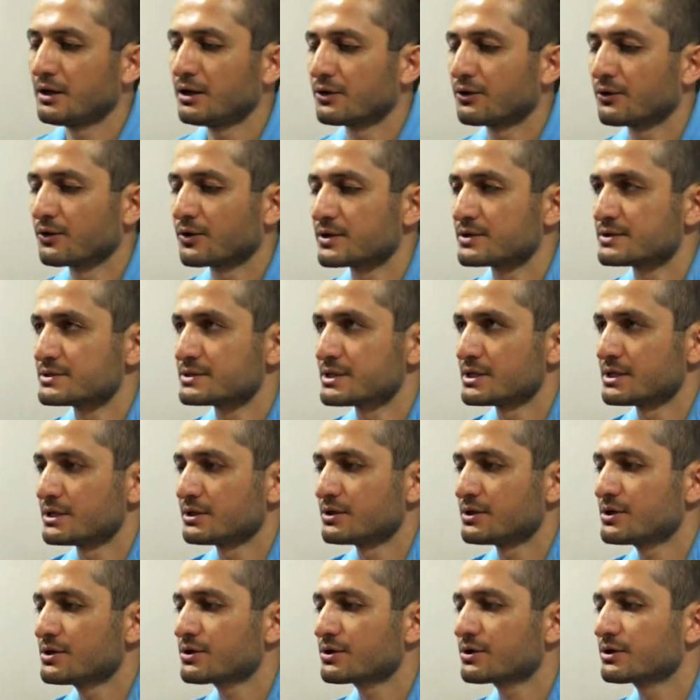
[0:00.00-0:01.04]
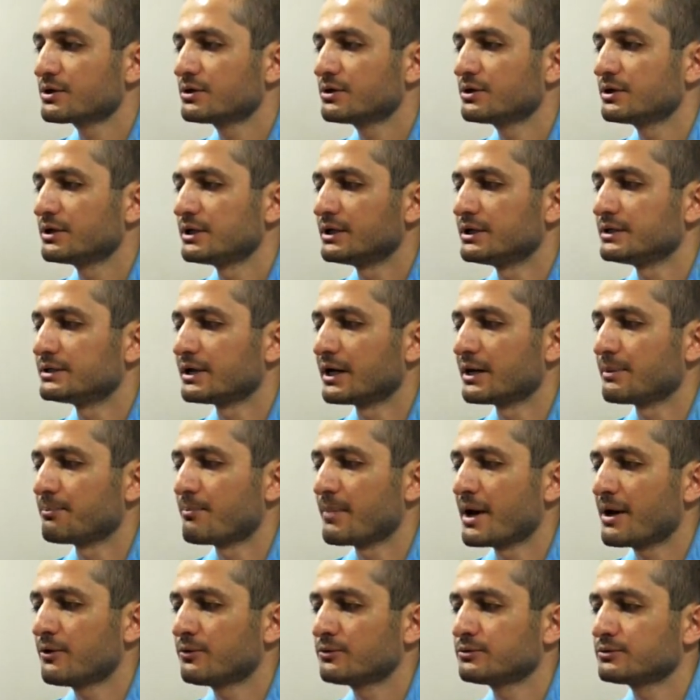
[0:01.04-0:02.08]
You can see it here, E-type
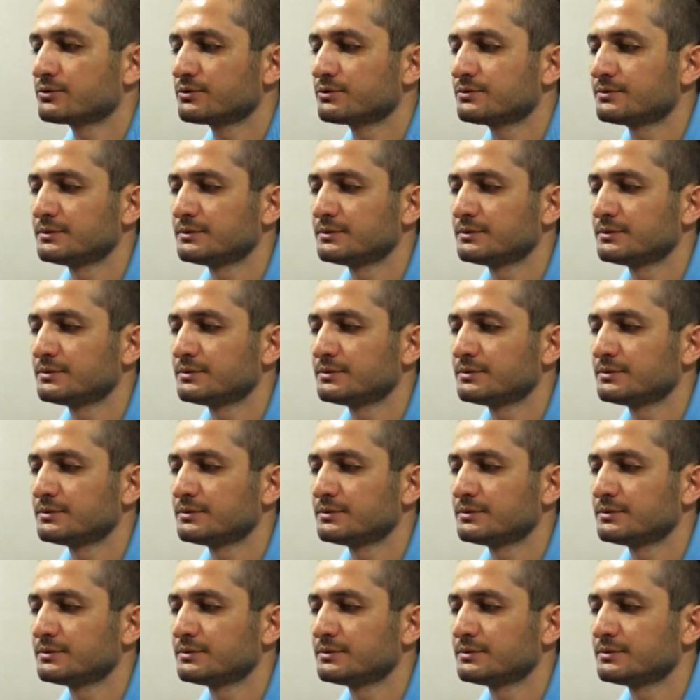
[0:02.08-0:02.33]
mount.